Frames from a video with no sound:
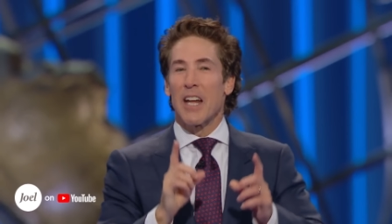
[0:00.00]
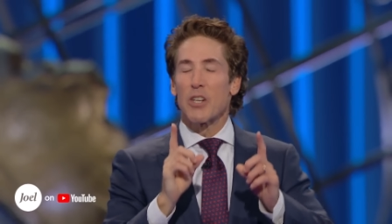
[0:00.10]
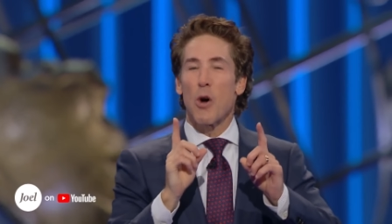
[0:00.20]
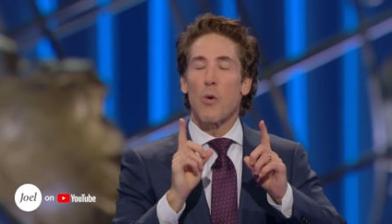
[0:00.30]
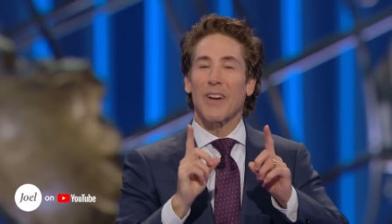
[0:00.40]
Now,
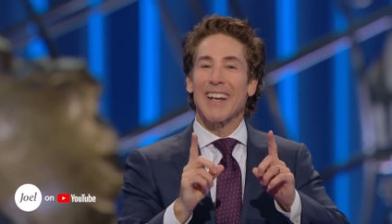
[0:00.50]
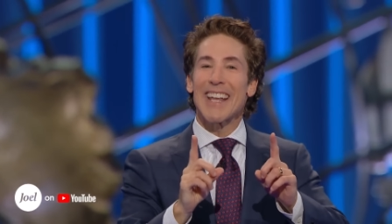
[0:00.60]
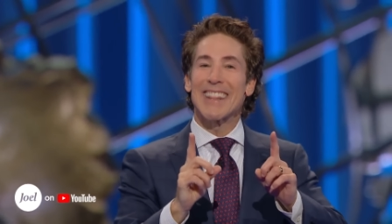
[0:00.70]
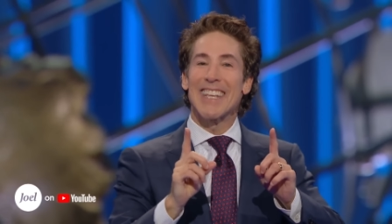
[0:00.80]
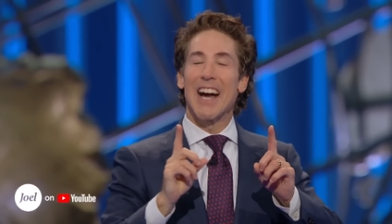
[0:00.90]
don't
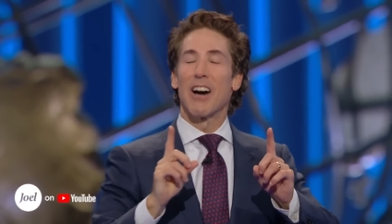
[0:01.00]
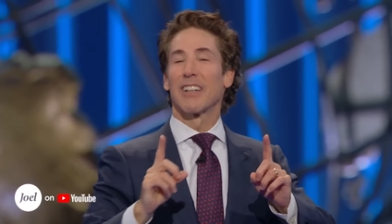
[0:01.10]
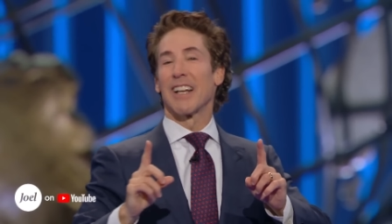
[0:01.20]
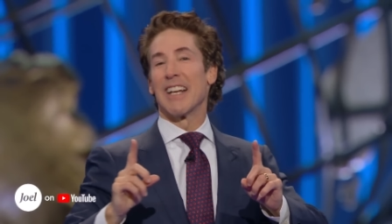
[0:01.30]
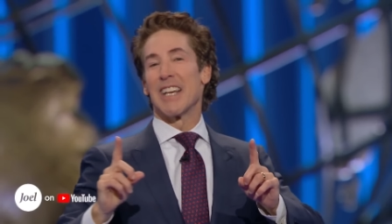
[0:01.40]
let the
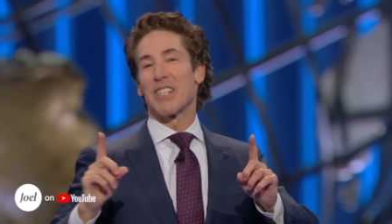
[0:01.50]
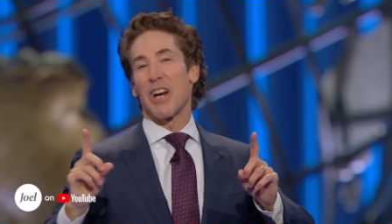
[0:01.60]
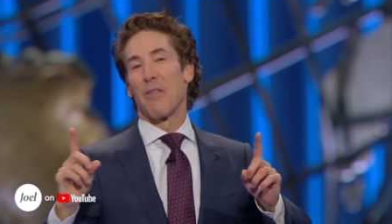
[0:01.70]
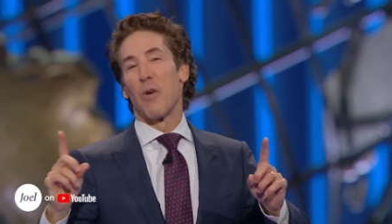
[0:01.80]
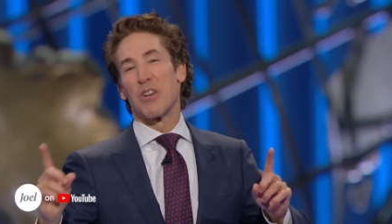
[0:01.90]

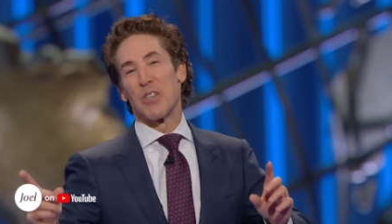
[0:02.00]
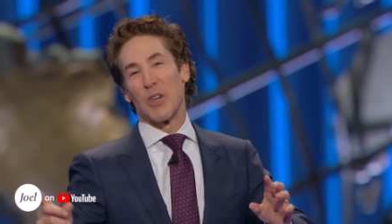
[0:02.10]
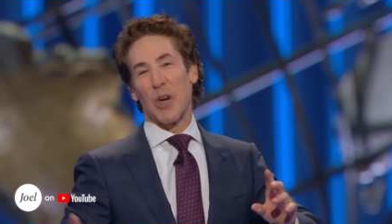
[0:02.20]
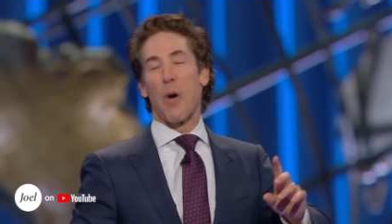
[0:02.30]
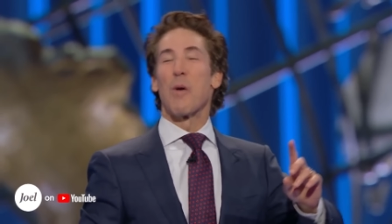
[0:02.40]
ugliness of what
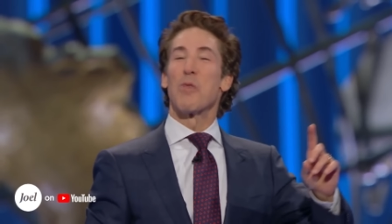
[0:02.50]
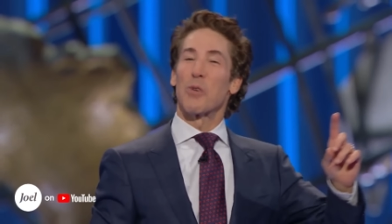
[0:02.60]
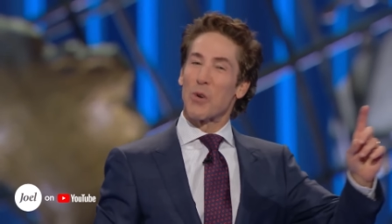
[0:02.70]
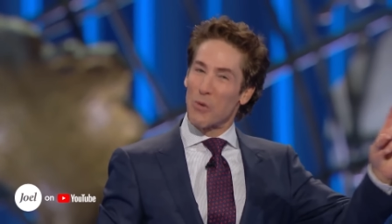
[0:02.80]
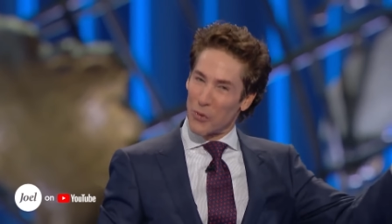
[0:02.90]
you're going
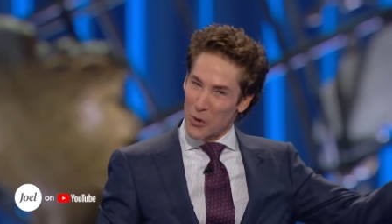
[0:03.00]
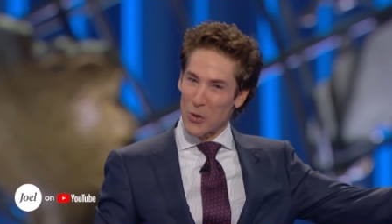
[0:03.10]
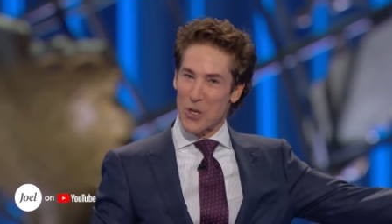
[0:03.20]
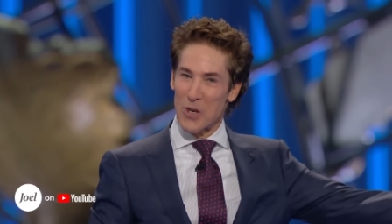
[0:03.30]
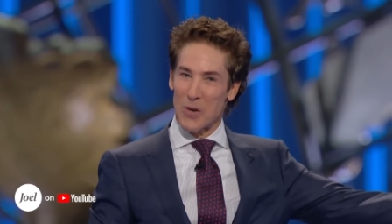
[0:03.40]
through
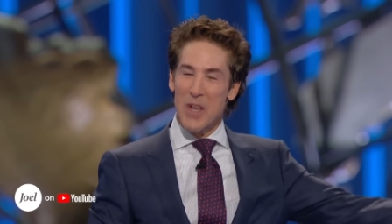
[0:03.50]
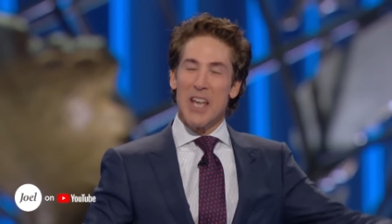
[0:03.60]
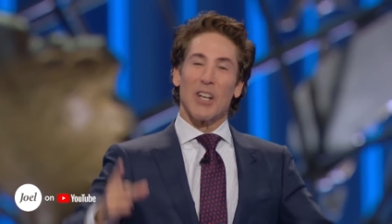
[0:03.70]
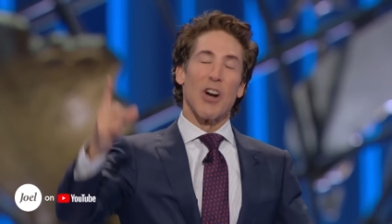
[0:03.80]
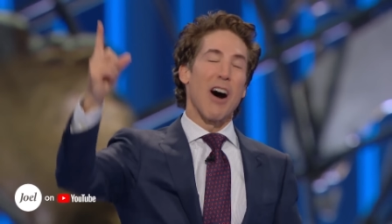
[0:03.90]
fool you.
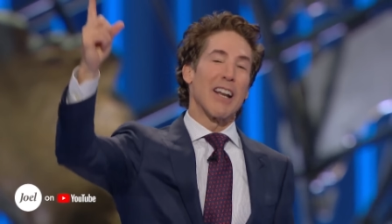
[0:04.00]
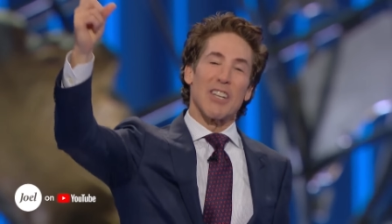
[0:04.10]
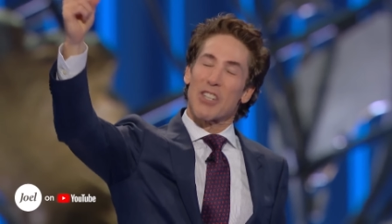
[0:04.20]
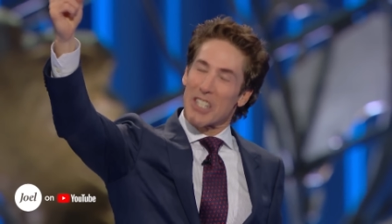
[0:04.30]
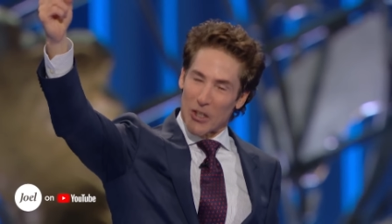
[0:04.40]
God
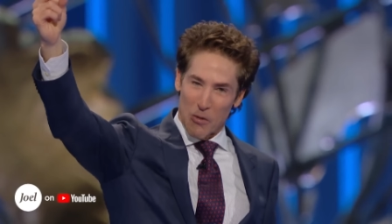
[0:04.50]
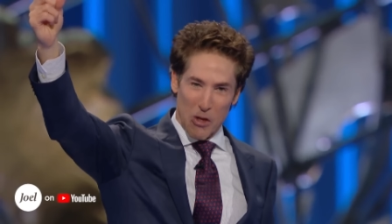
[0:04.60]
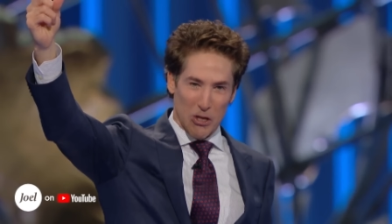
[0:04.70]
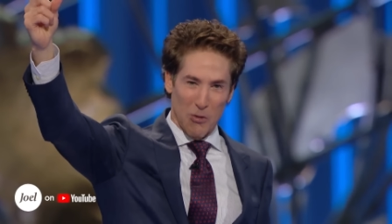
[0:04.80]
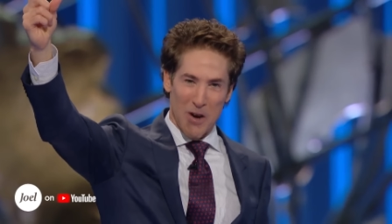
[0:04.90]
is still on
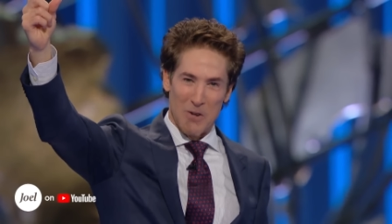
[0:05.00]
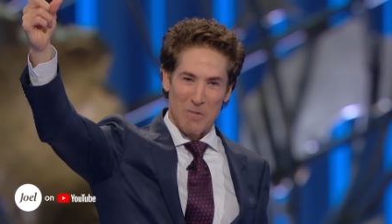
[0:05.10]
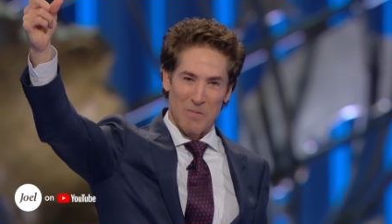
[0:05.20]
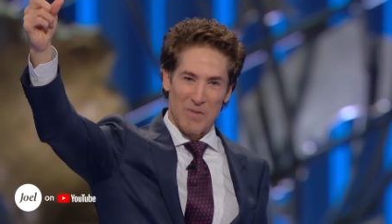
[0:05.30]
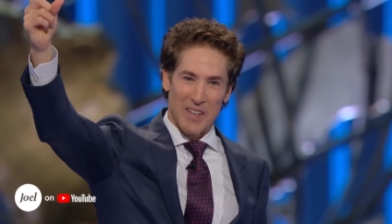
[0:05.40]
the throne.
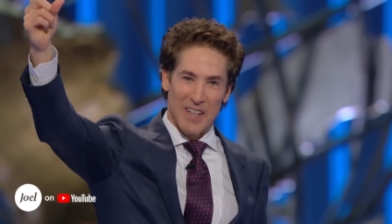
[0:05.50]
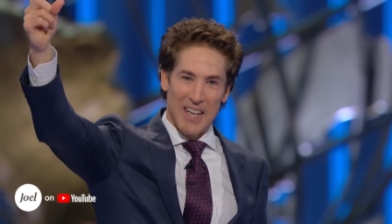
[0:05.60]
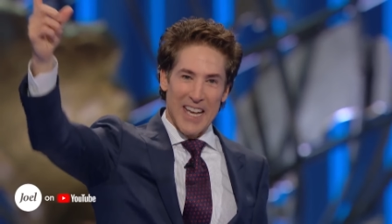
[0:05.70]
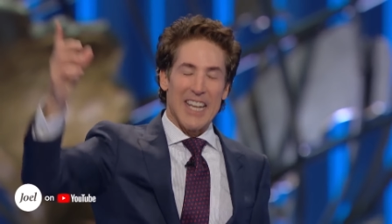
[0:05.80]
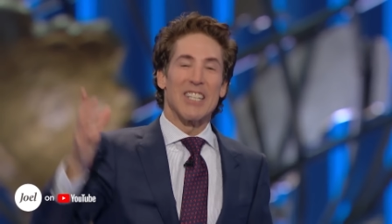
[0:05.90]

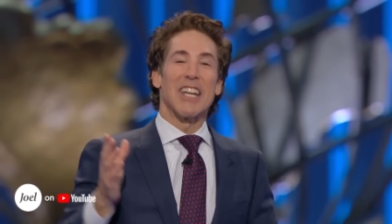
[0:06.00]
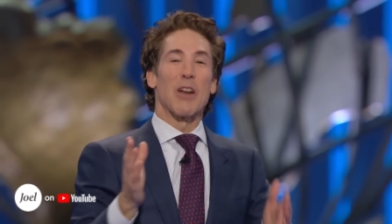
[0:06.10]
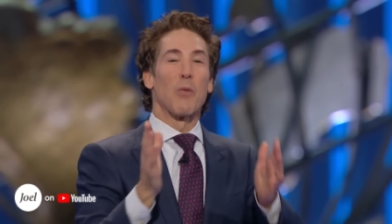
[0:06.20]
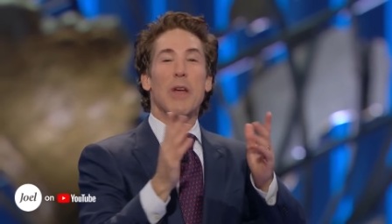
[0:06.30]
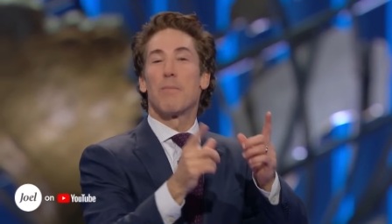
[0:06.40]
He
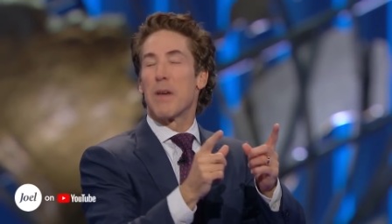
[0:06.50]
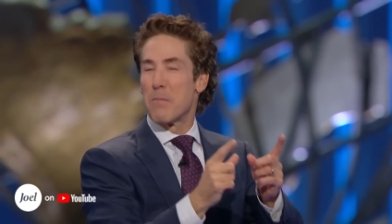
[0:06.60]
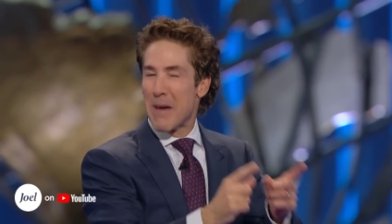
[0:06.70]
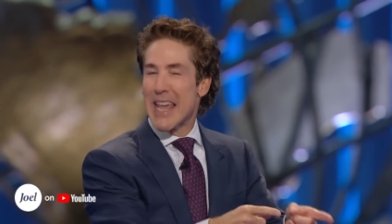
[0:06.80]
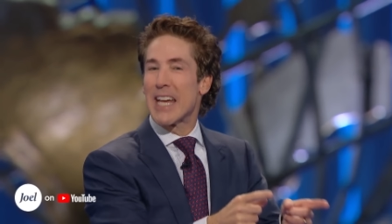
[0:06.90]
said,
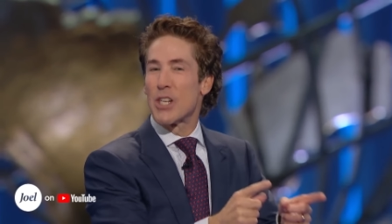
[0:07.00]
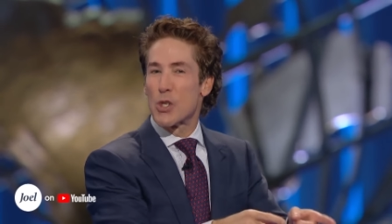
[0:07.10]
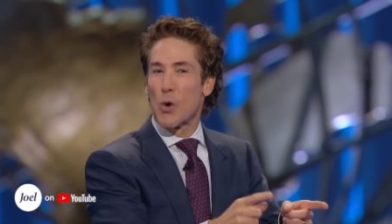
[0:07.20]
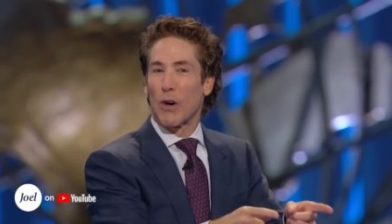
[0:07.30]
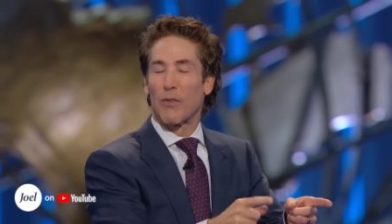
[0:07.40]
weeping may
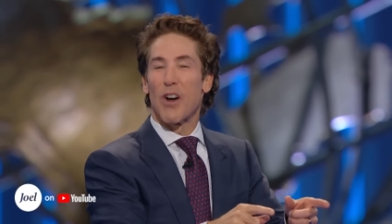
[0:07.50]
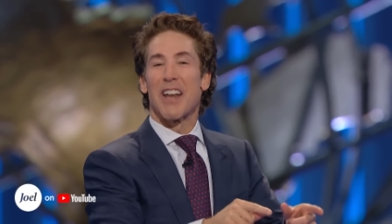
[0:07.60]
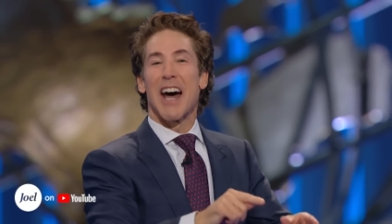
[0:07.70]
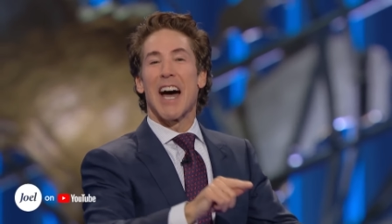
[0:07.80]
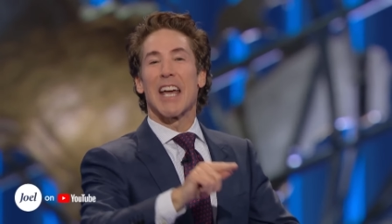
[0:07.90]
endure for
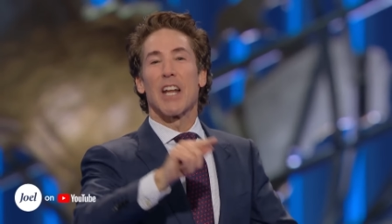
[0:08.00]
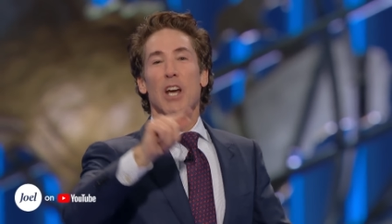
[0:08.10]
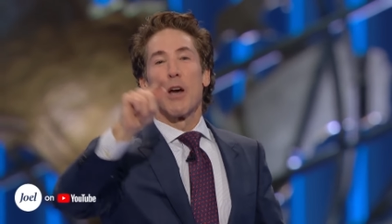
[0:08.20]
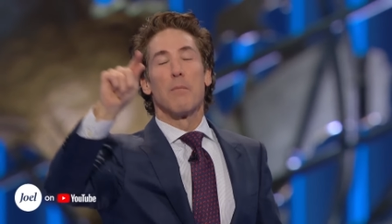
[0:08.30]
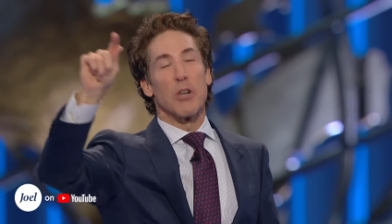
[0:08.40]
a night,
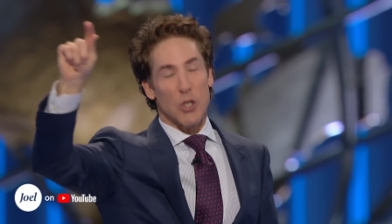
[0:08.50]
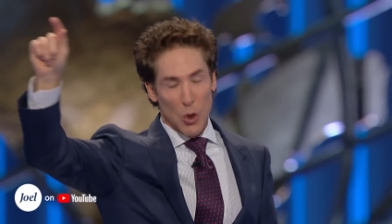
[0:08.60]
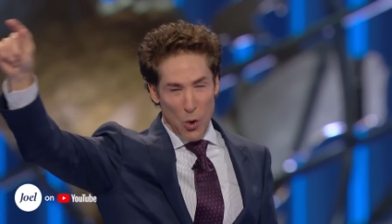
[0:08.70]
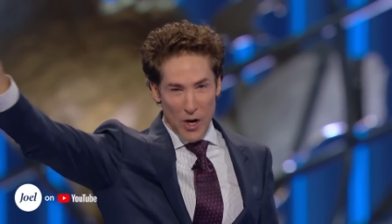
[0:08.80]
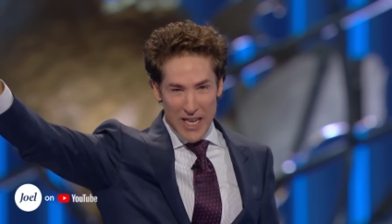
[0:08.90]
but
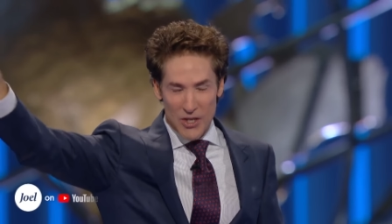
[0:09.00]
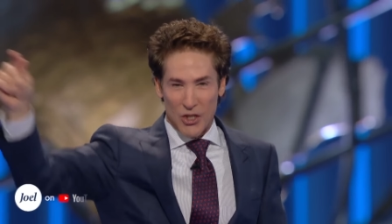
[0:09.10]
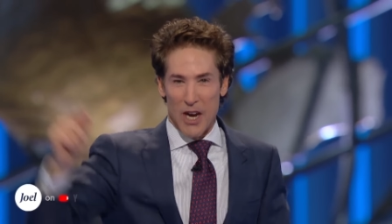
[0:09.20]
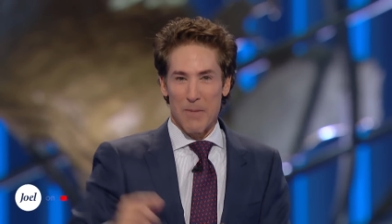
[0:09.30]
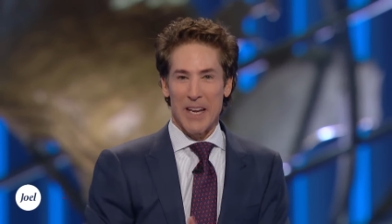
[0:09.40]
joy
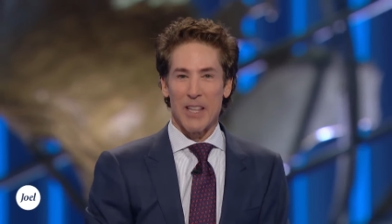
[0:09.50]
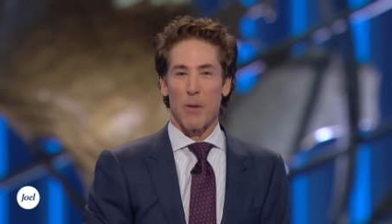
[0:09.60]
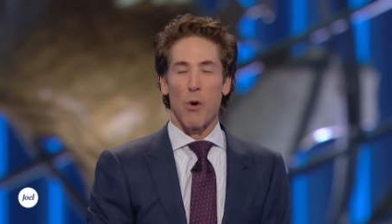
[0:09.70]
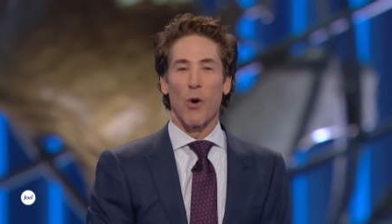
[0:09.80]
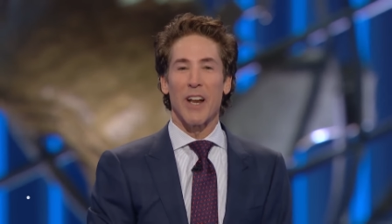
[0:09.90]
is coming in
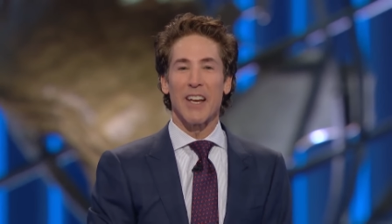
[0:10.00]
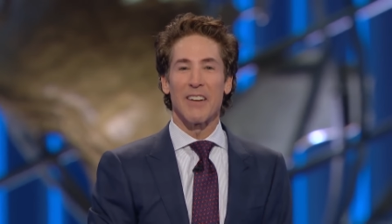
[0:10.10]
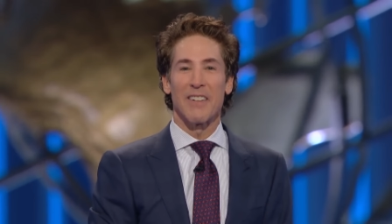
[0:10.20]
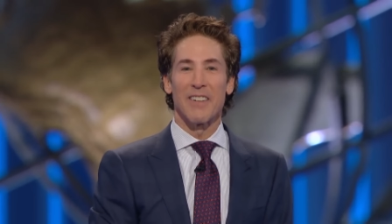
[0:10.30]
the morning.